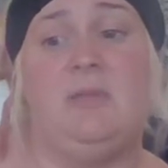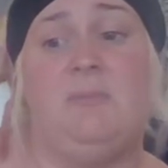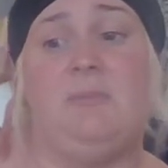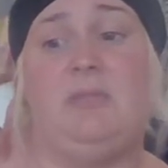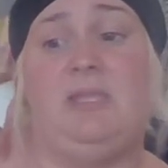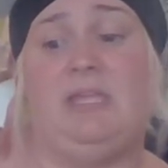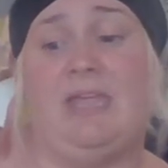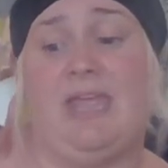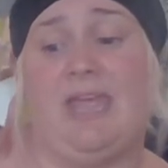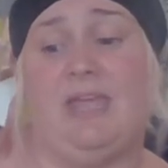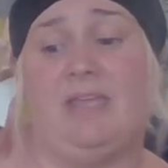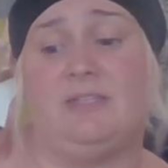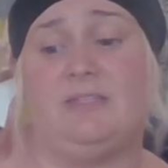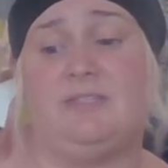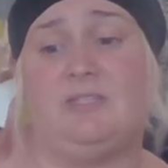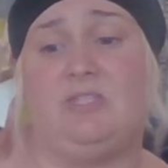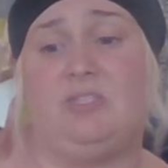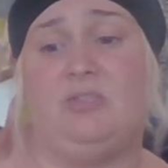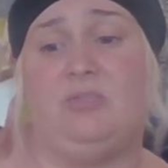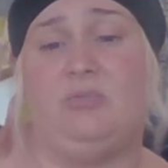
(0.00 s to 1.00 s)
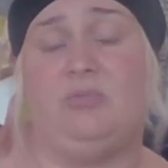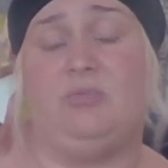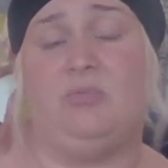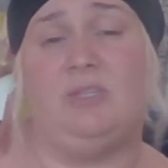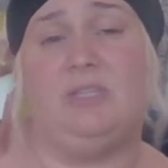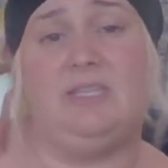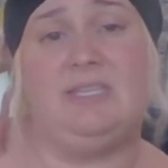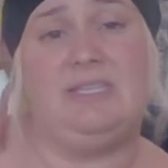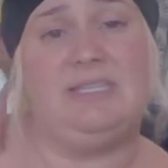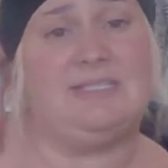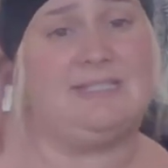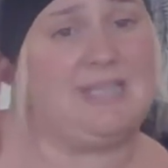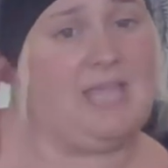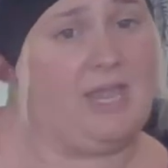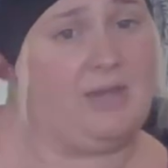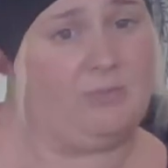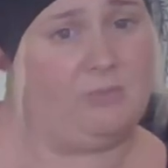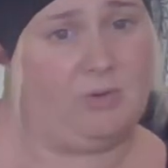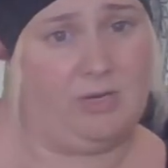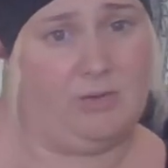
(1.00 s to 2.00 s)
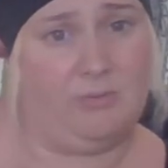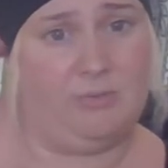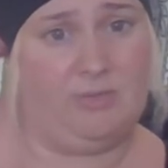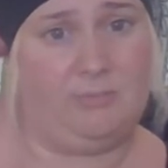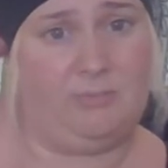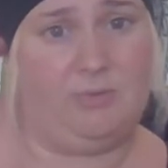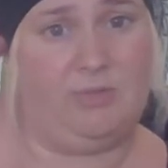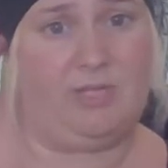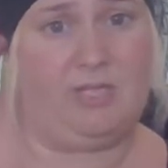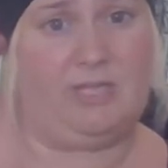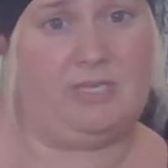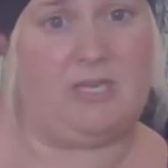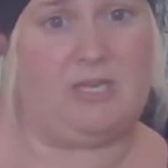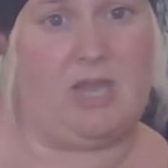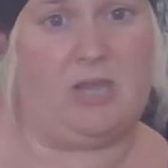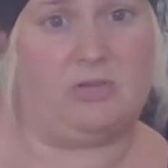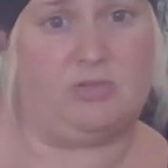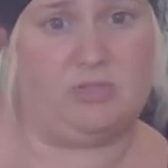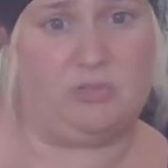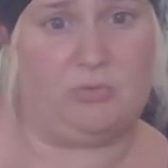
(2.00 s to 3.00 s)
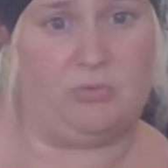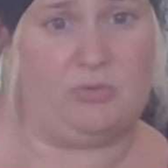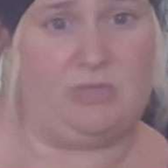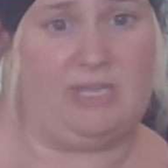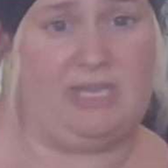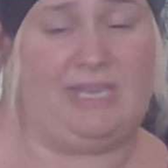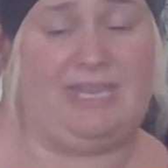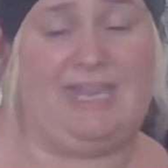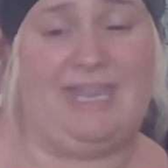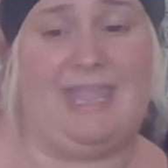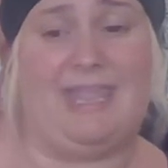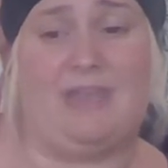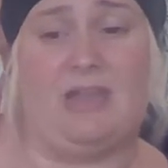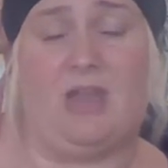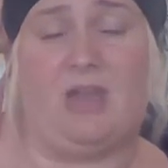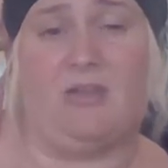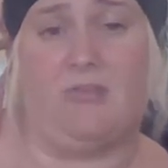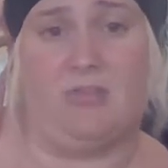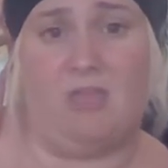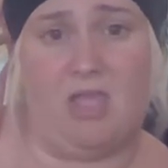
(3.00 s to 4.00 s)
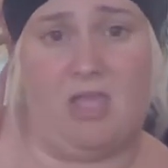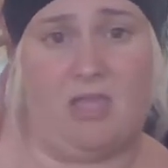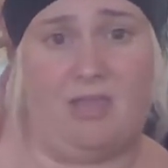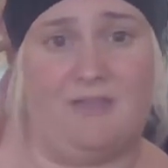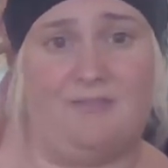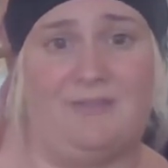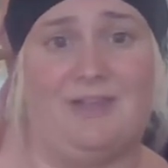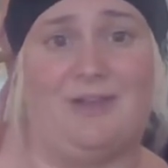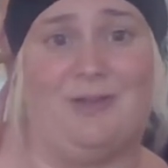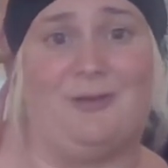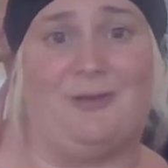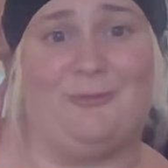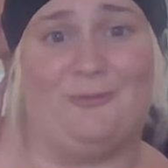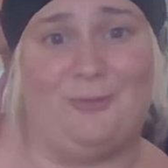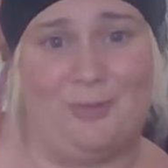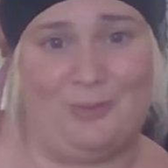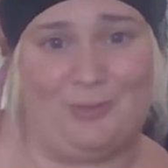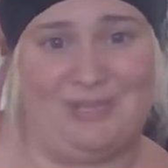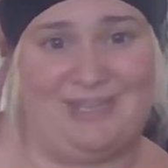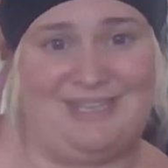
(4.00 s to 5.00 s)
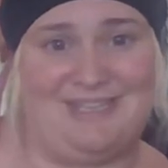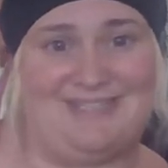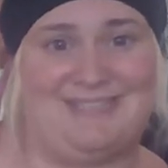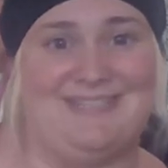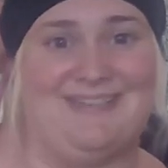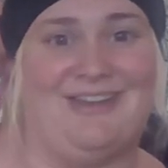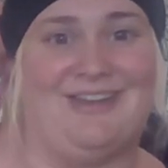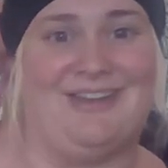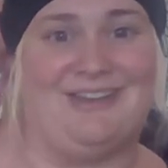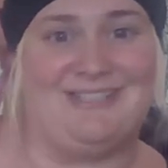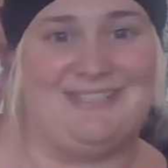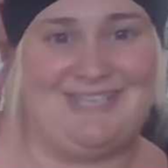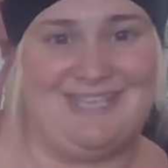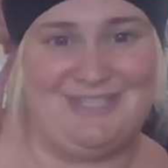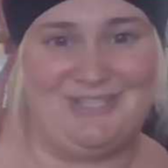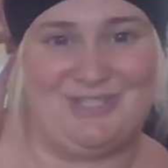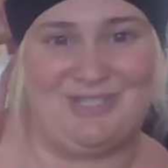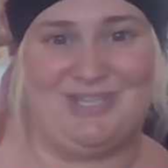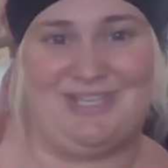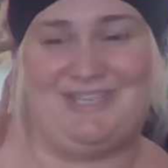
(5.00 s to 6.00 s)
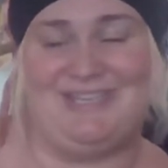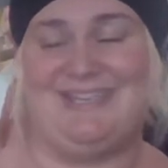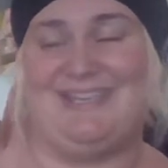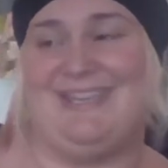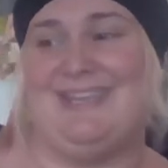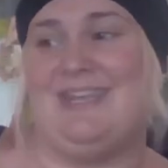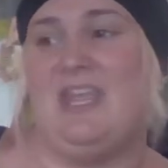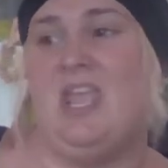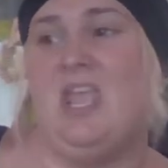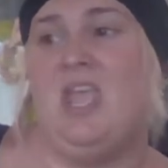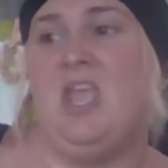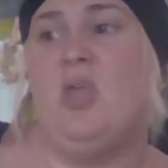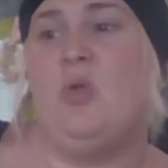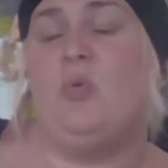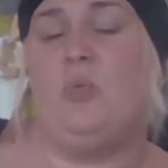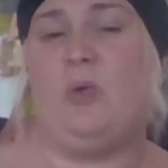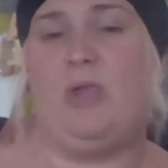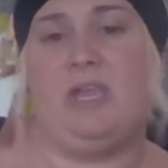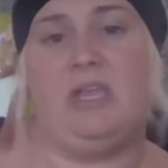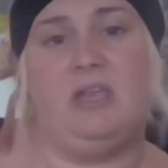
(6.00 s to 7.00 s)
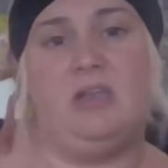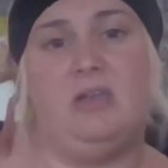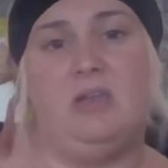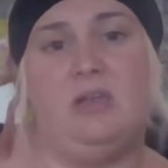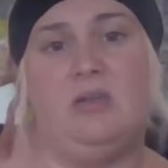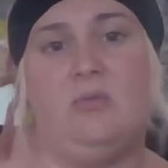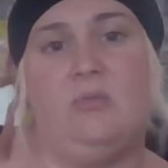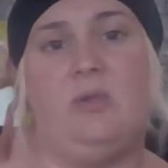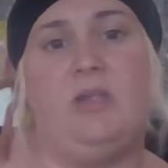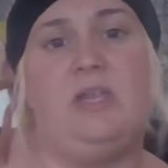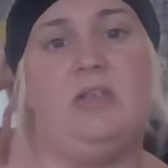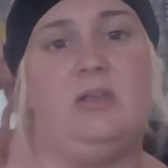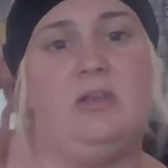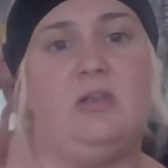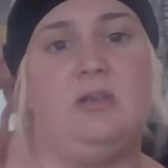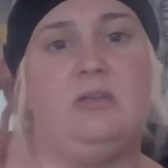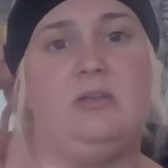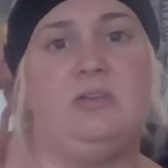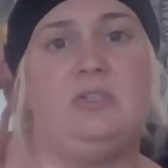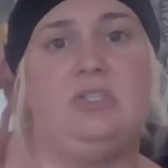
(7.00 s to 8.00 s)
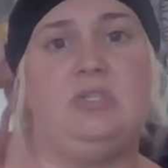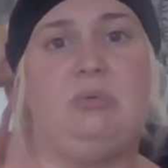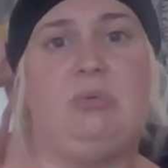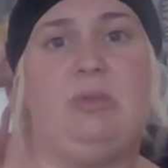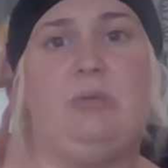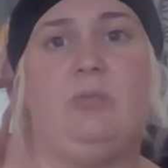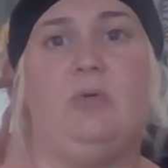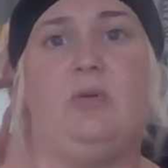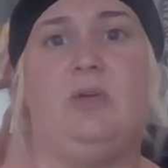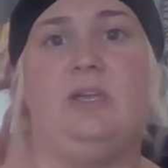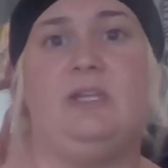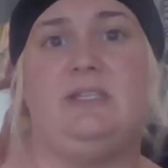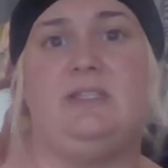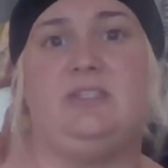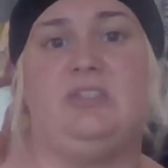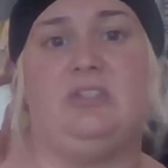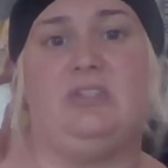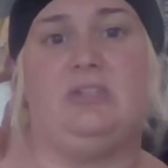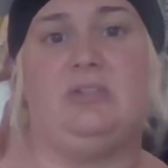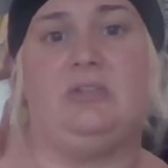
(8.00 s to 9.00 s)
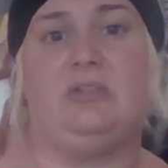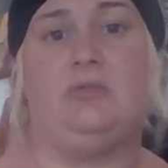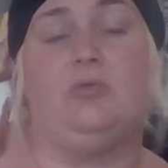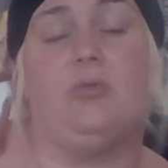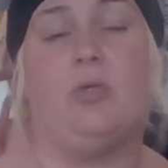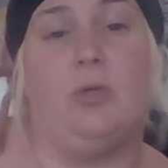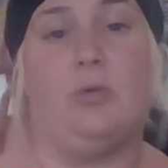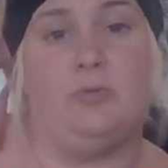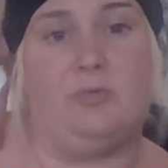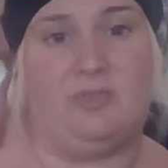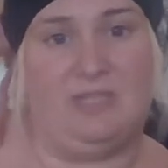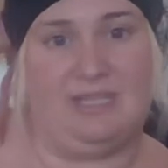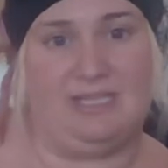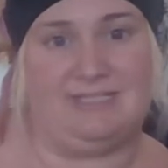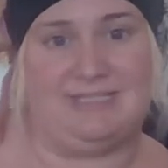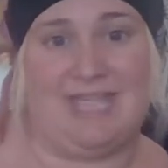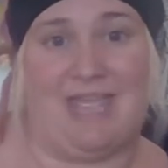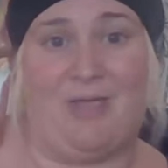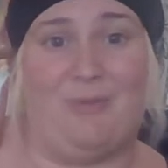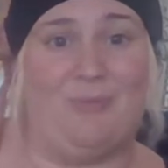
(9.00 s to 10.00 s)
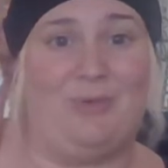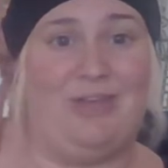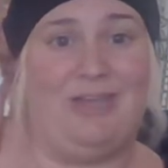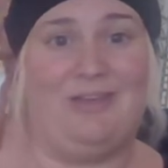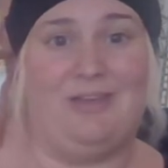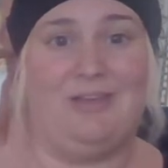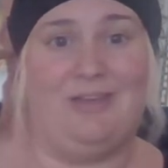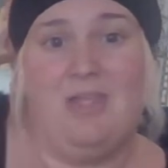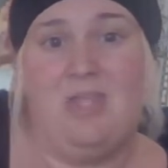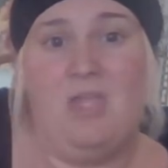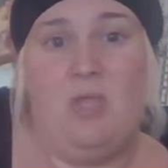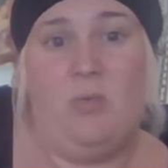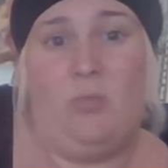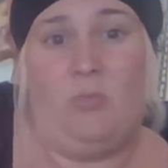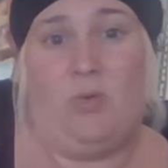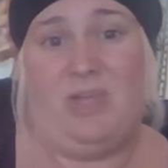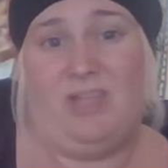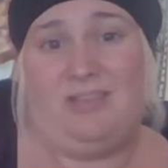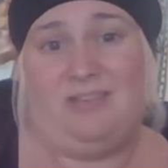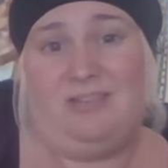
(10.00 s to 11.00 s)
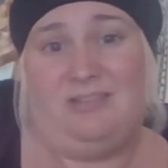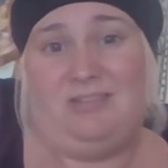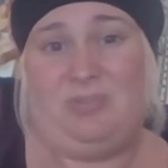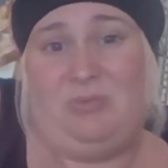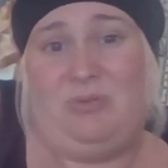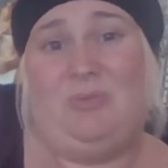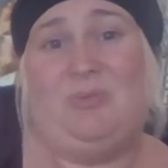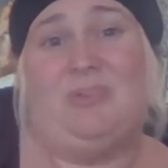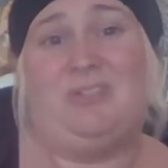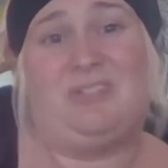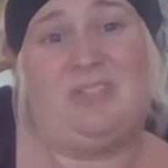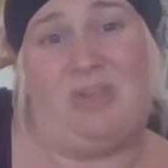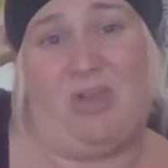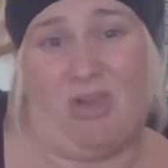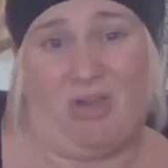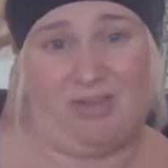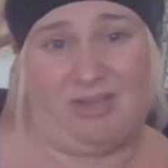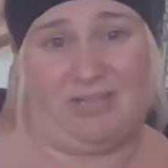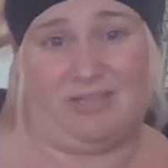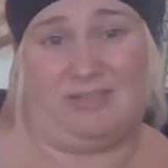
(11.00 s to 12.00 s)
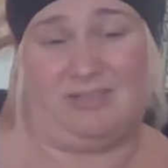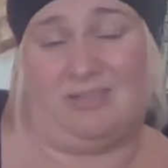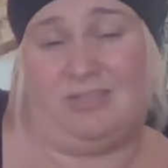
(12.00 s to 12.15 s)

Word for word: being asked to really decide where we put our joy and our love and our focus and our intention and where where do we want to grow things at? Where what do we want to garden?